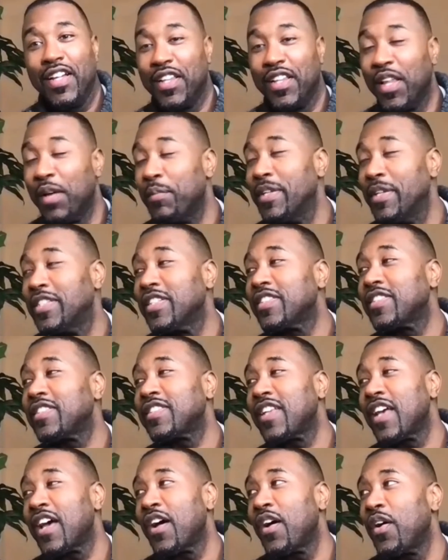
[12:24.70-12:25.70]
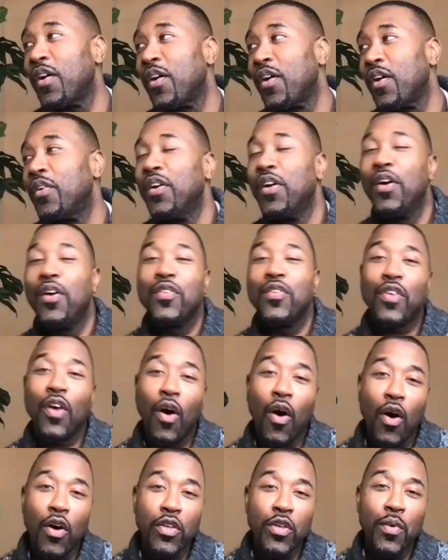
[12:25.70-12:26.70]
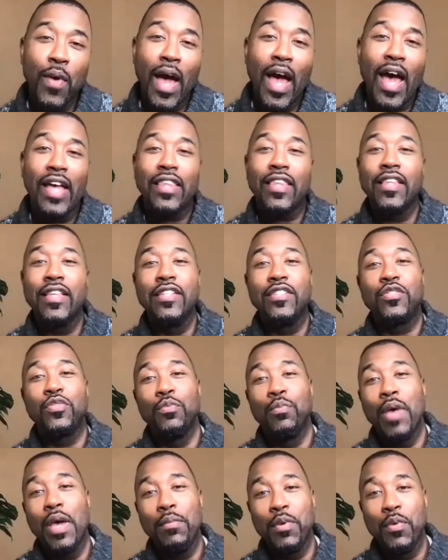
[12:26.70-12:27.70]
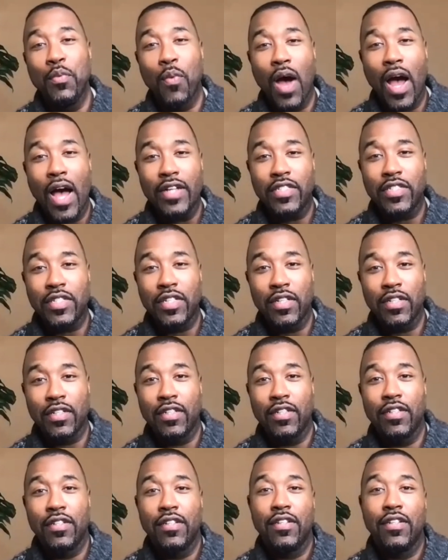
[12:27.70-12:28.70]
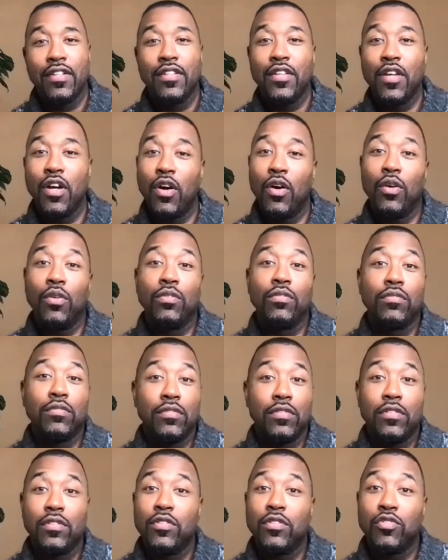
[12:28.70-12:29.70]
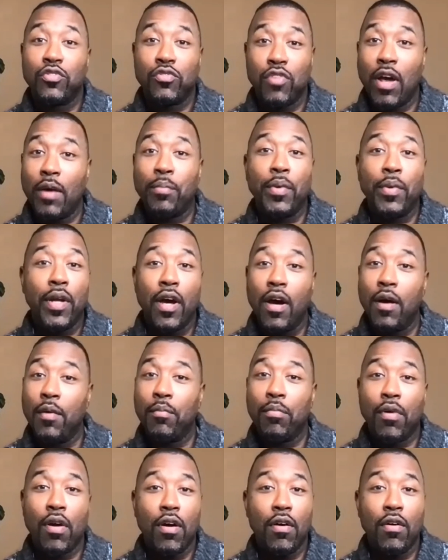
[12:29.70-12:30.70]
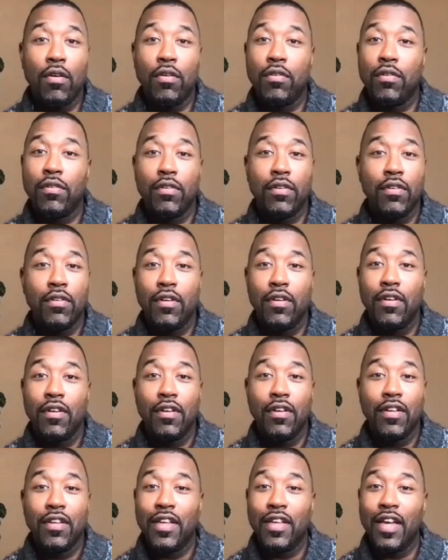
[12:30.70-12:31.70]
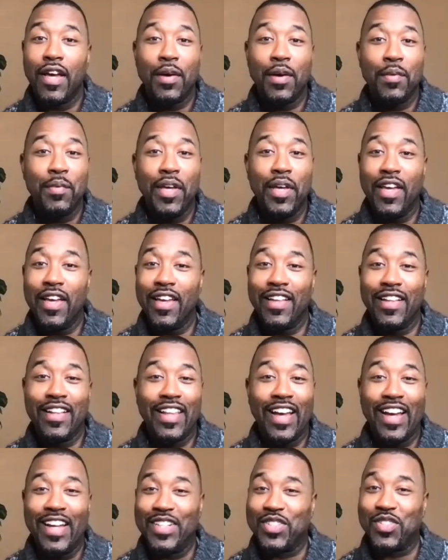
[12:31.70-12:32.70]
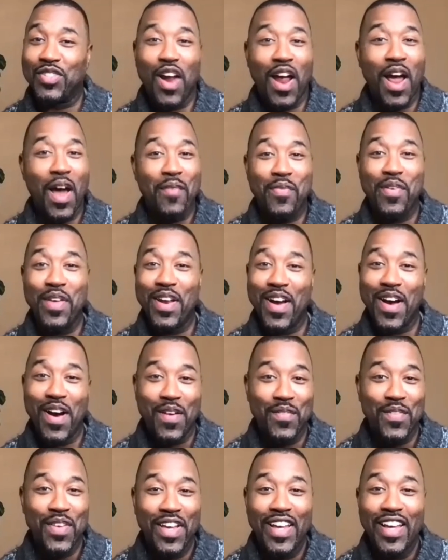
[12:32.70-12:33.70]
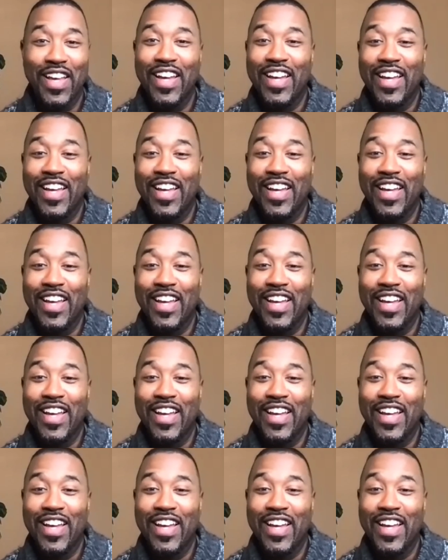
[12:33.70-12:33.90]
me just tell, so all you athletes who may be watching, yo, strap it up, bro. You know what I mean? Like, strap it up.